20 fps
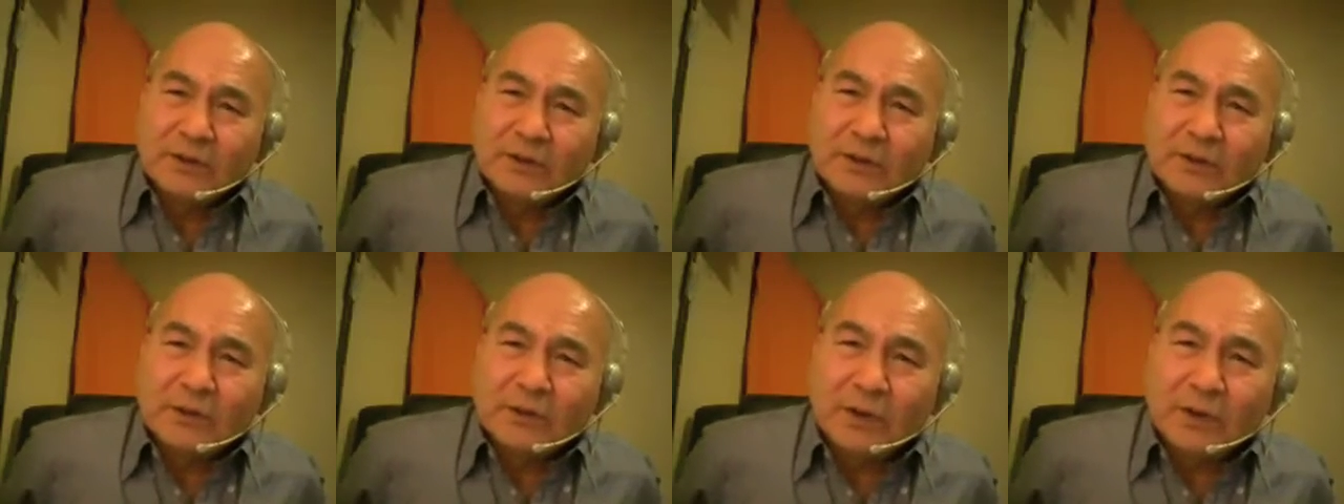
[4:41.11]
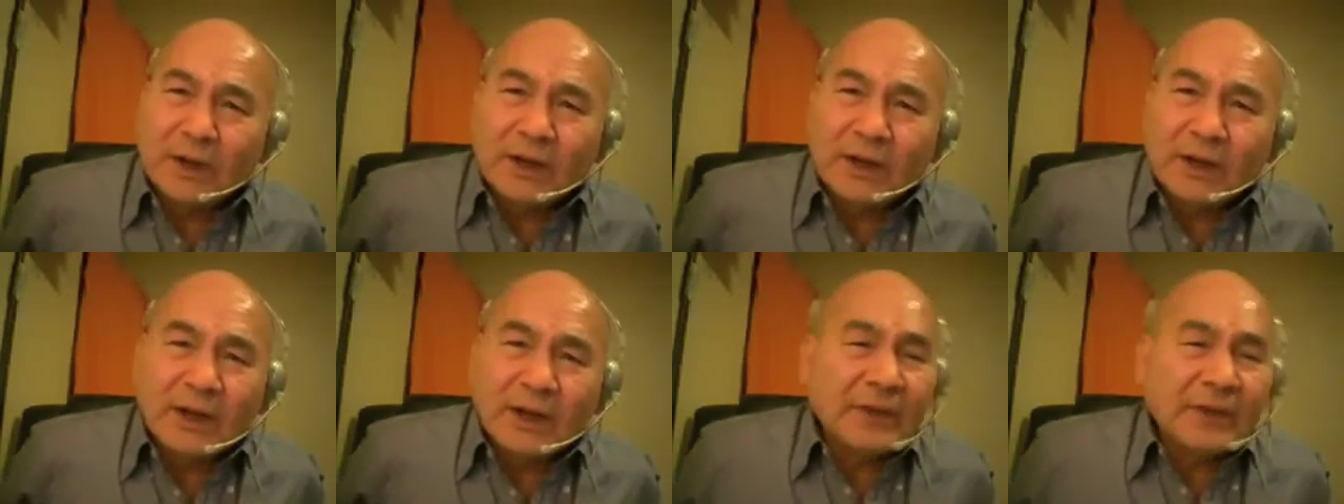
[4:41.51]

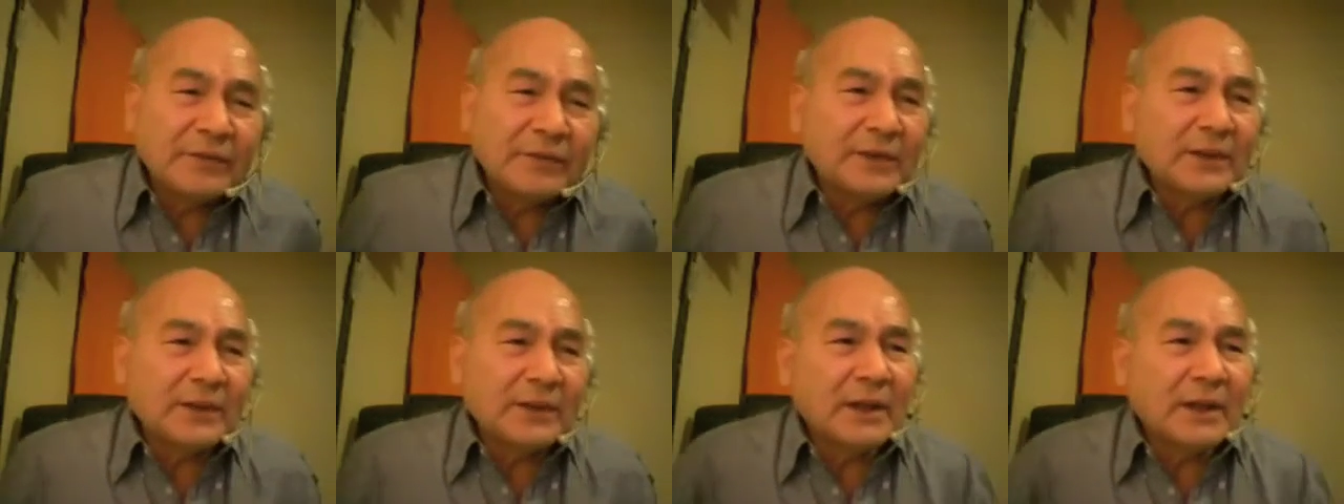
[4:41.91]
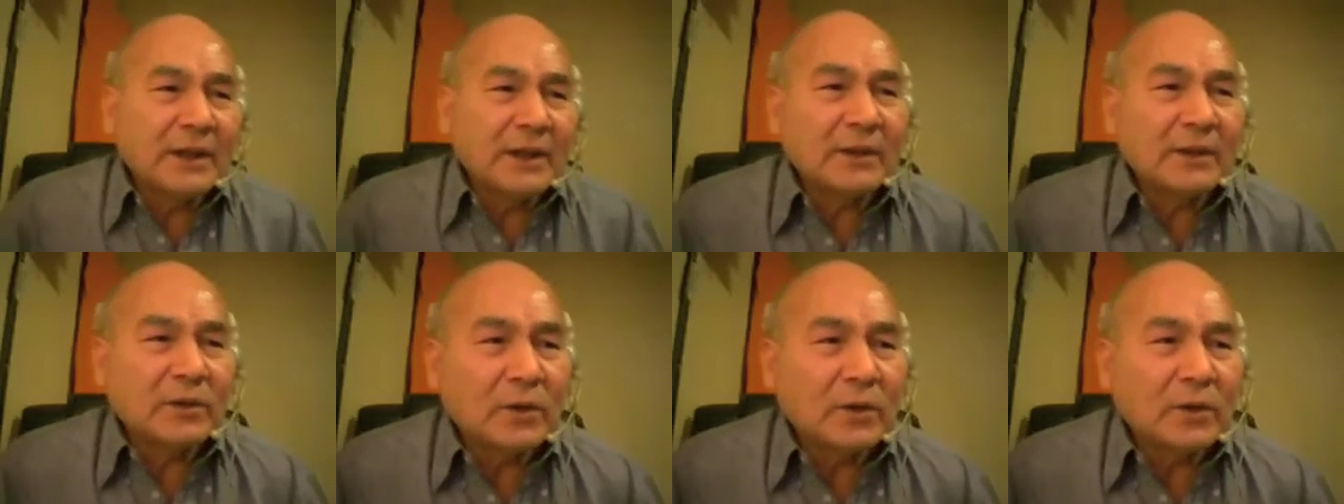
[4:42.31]
I think,
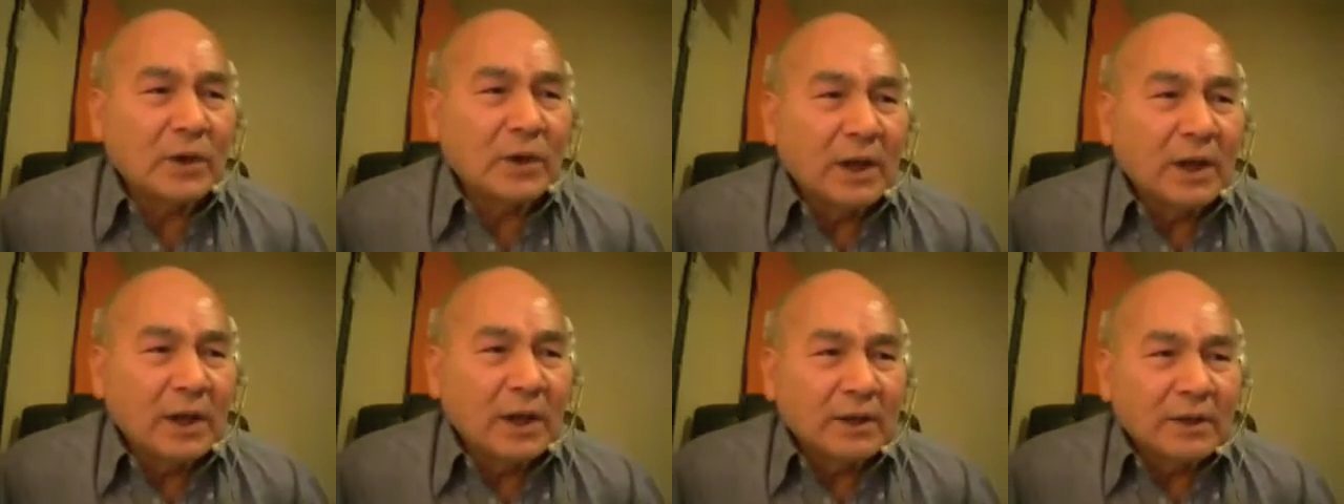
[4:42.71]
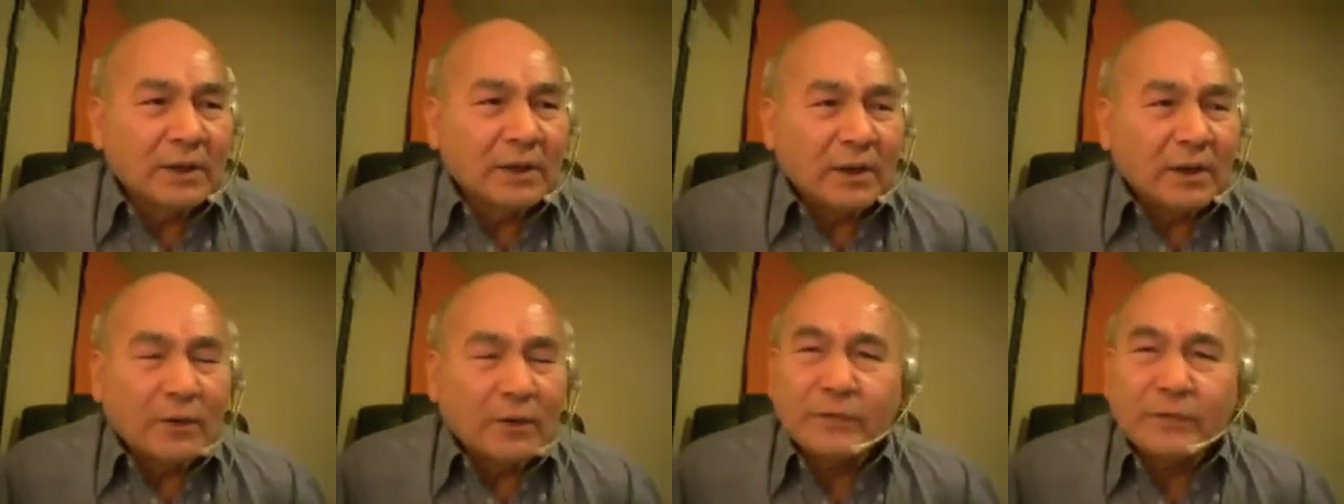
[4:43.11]
like,
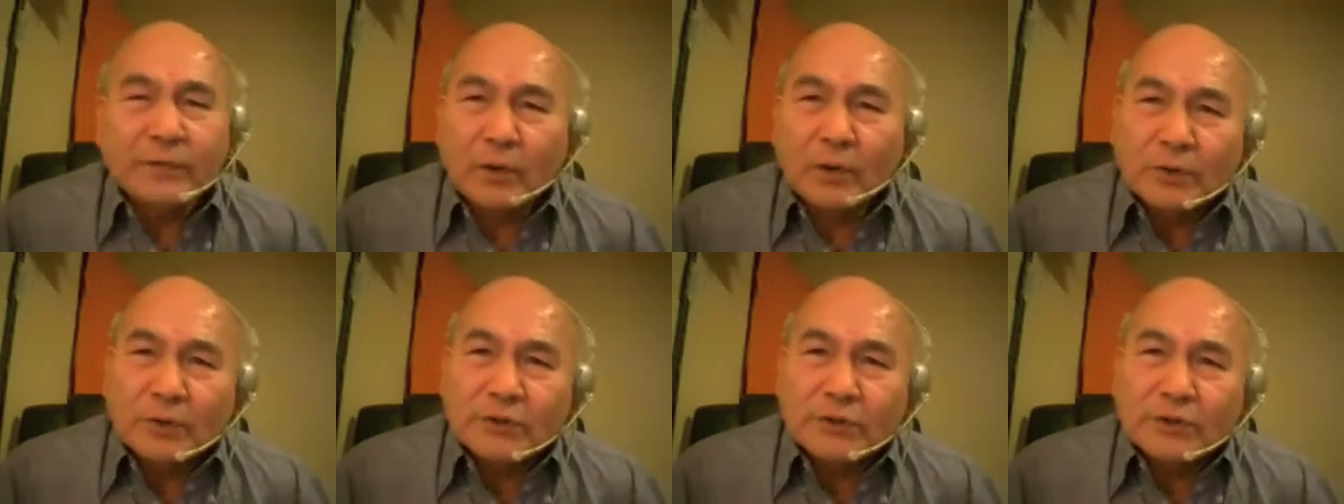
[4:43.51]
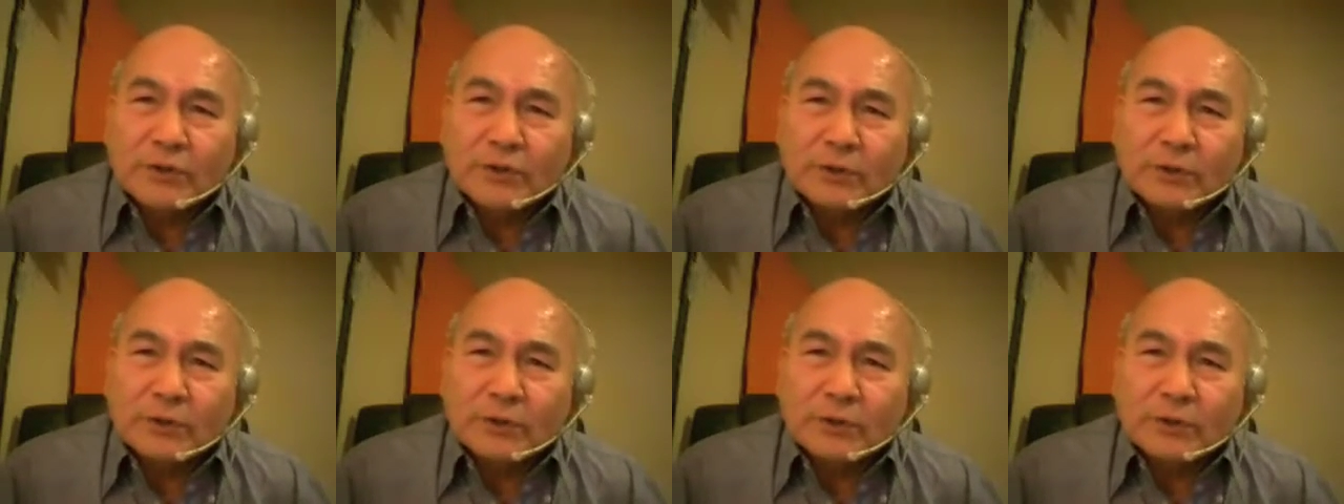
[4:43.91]
of course,